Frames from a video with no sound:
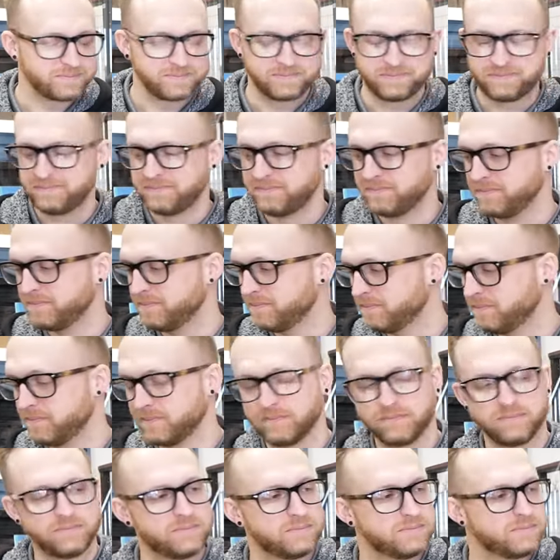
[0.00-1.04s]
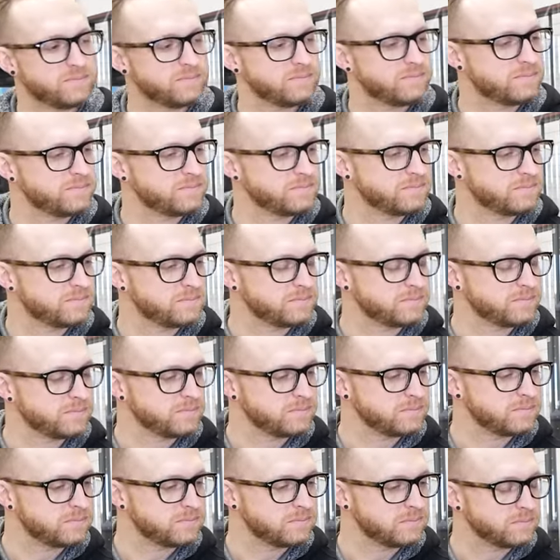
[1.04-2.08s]

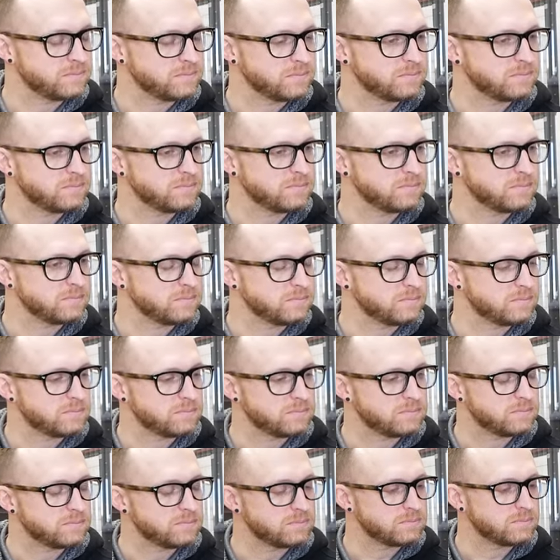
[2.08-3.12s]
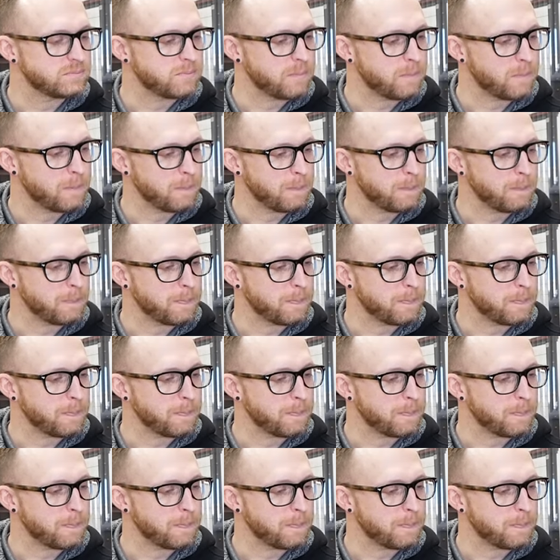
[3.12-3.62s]
(silent)